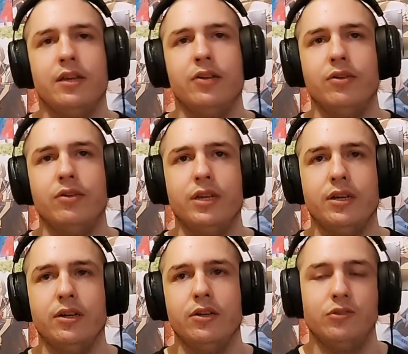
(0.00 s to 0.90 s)
you know,
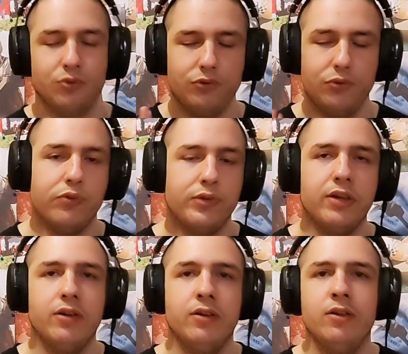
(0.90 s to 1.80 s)
the two songs
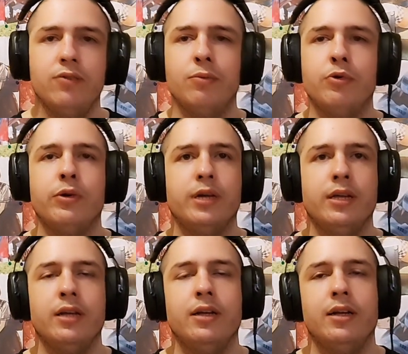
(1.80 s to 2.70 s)
together from you and
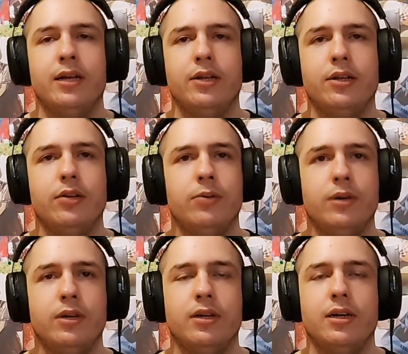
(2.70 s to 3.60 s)
I, and the other
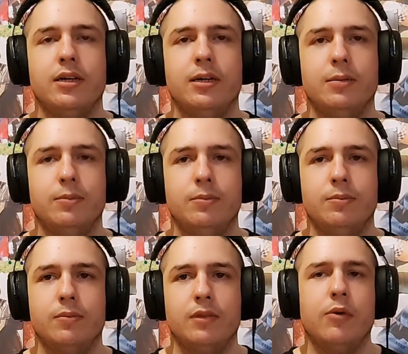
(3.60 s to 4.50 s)
one,
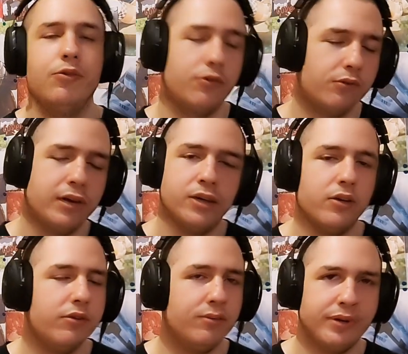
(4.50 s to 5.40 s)
that was also like
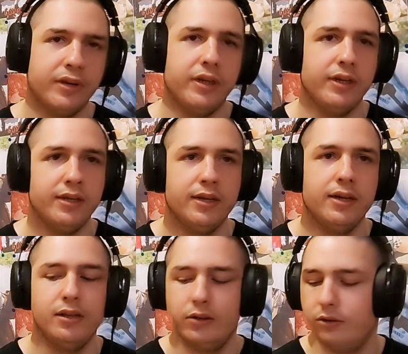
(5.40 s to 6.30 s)
a not happy ending.
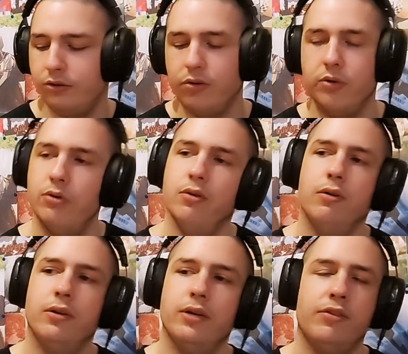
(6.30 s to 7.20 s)

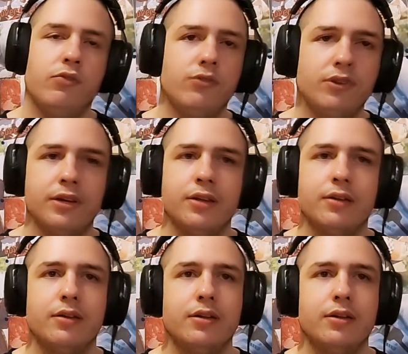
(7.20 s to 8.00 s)
So, it's interesting.